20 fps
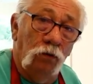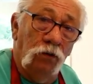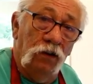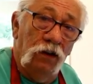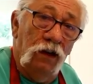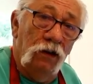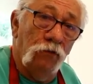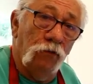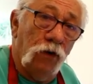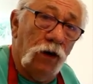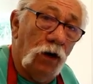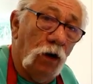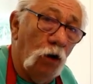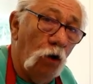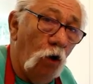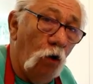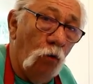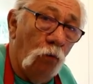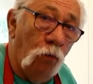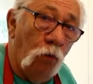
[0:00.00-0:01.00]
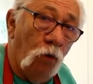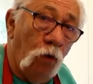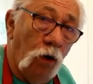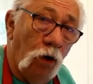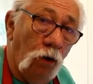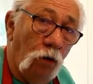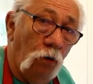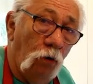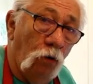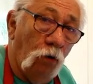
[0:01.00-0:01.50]
Never at a low
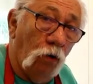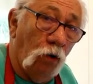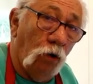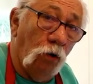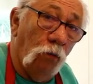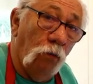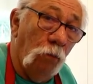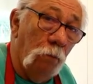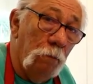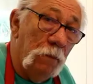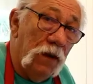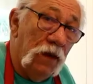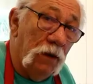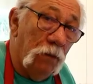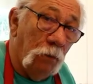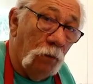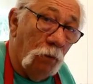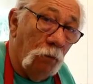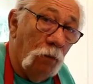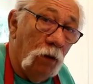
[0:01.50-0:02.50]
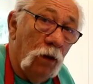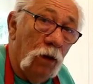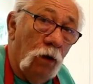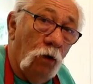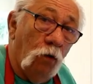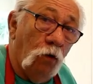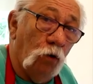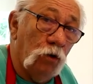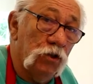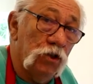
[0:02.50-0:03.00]
boil or a minimum,
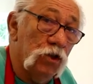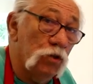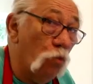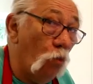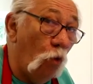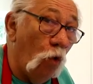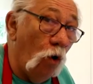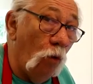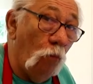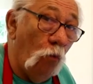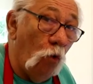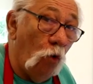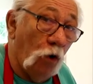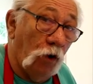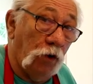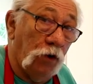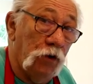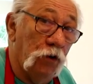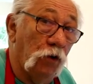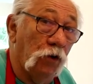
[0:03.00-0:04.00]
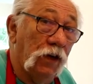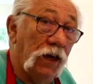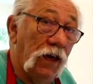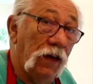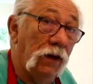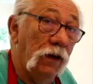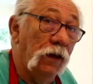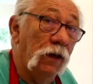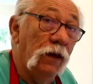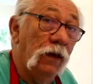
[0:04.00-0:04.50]
or just warm water. You'll
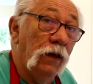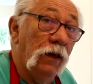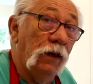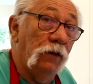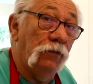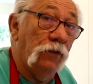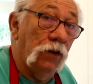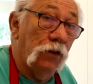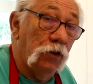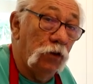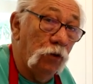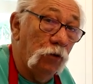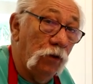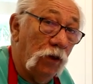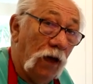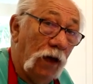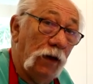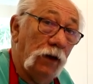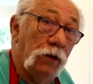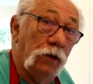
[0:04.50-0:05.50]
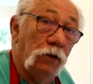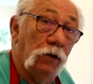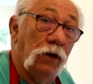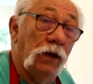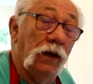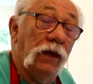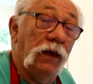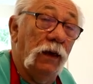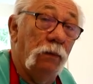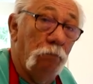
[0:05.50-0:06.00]
get, if you do that, you're
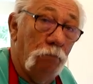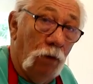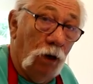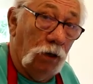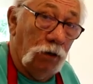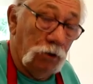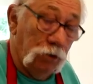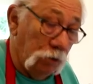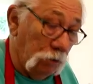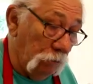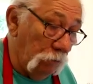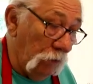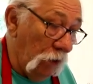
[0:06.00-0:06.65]
going to get mush.